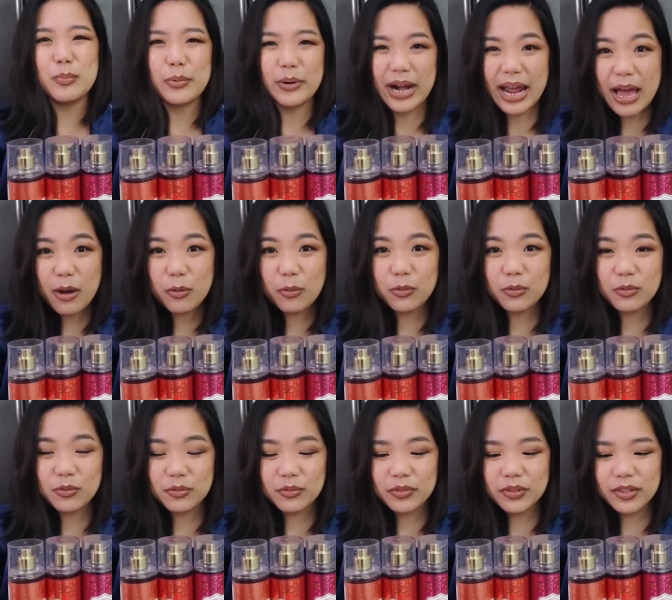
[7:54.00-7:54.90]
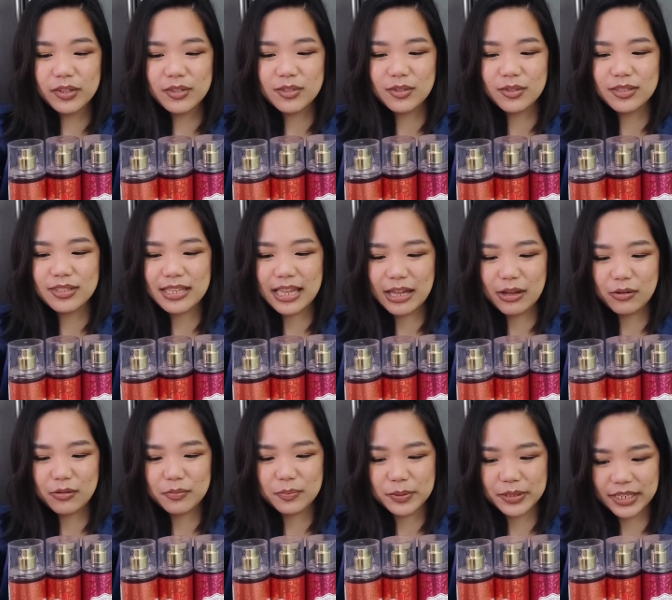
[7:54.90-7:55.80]
brown. So it's
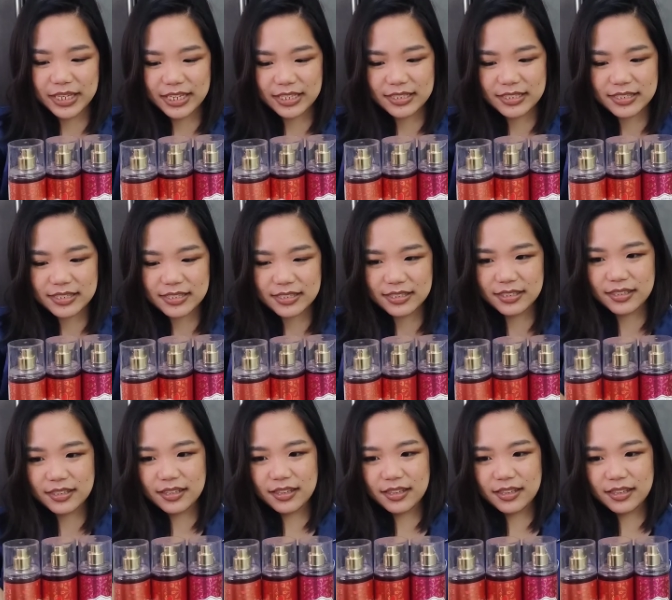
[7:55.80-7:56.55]
out of place.